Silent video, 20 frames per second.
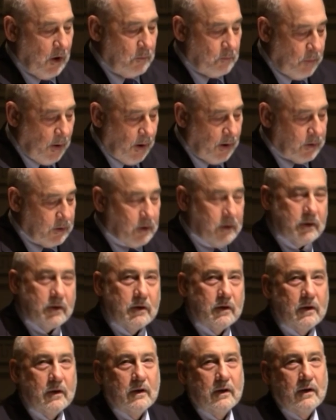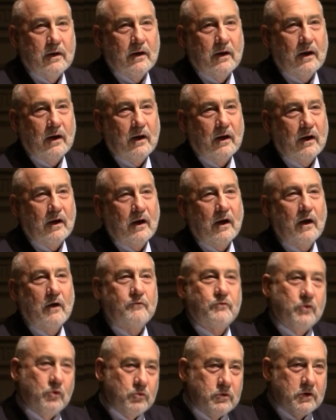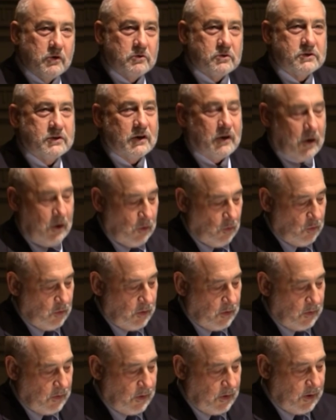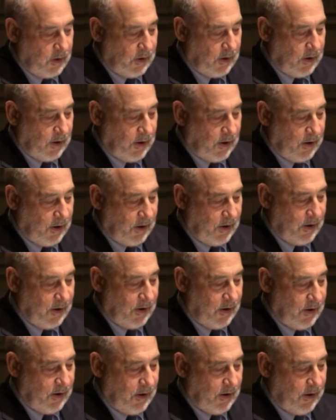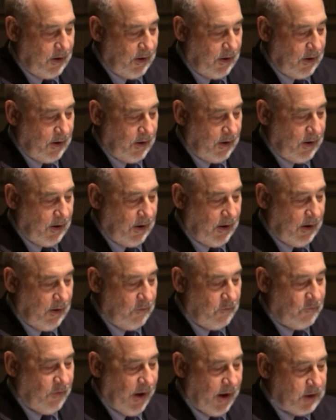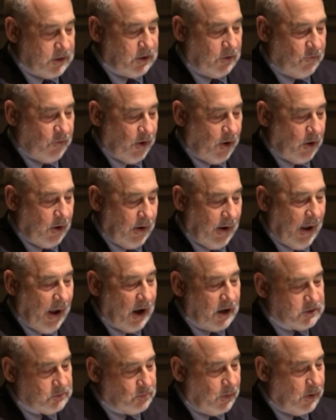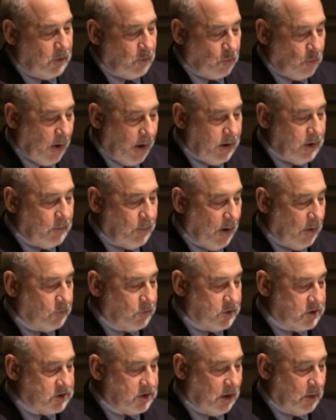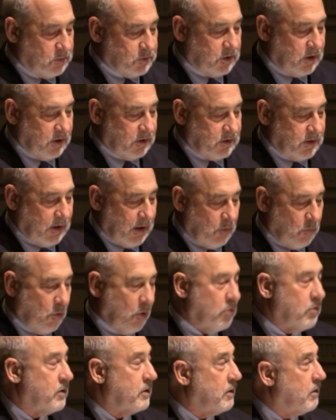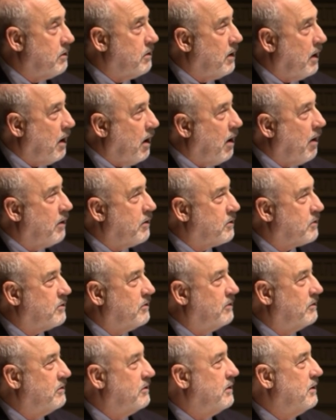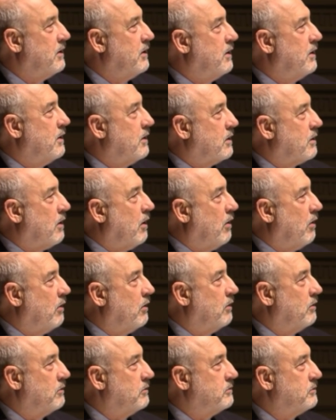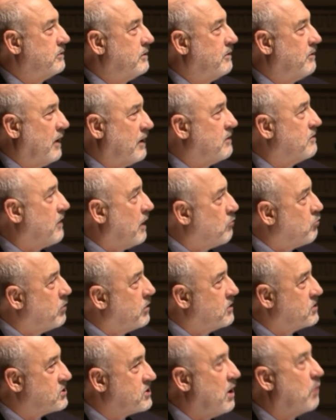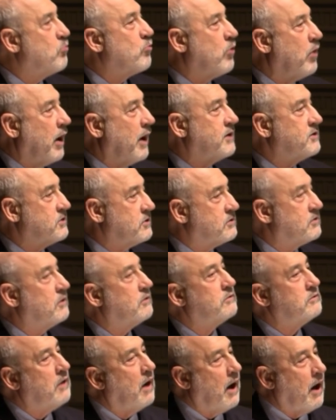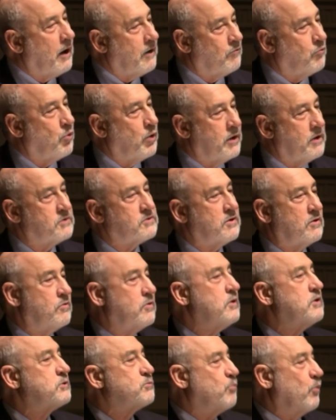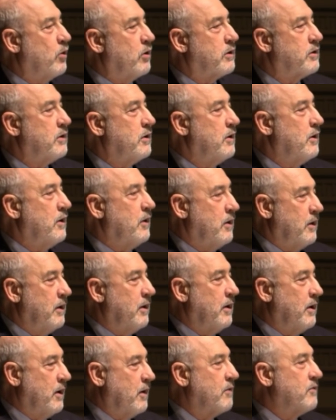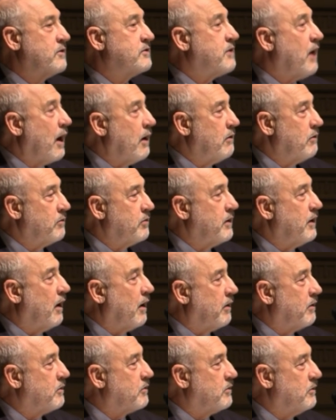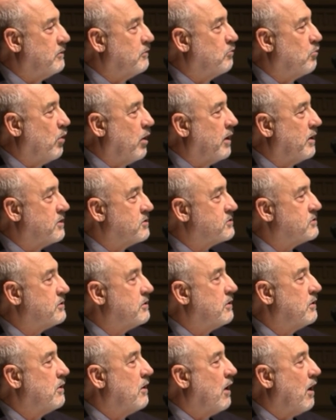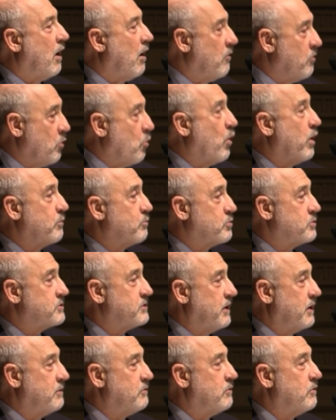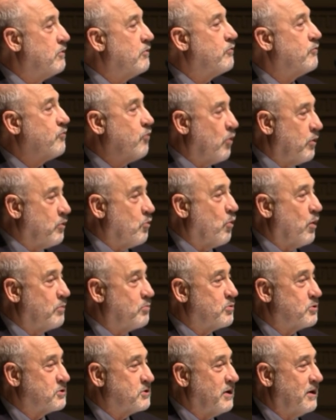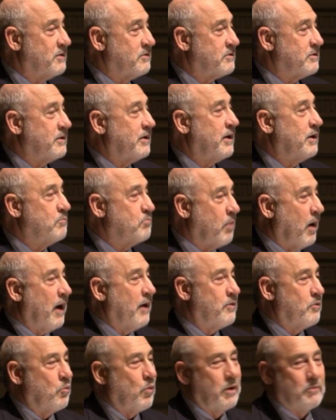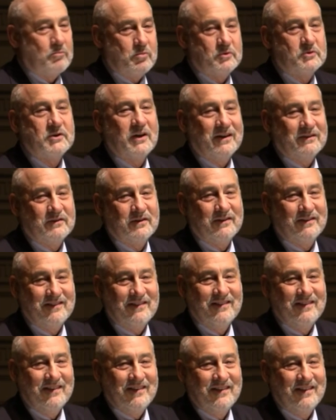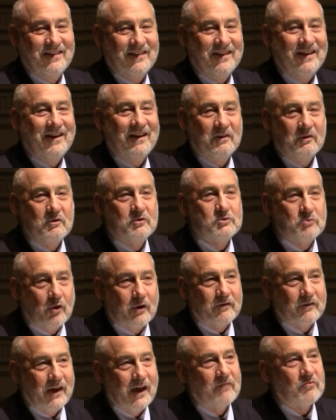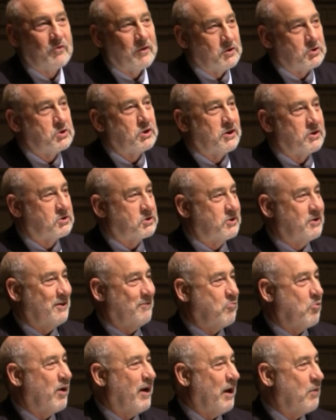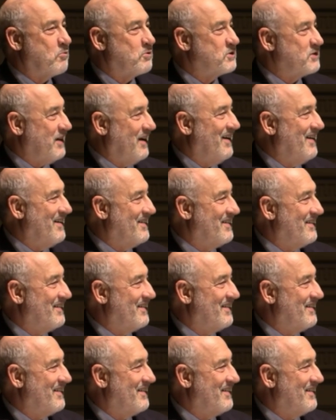But uh, a few years ago, uh, Vanity Fair asked me to write about the subject, and I wrote an article called that, that really summarizes a lot of what is in this book. Uh, the title of the article was Other 1% for the 1% and by the 1%. Uh, you sort of get the gist of what I was saying.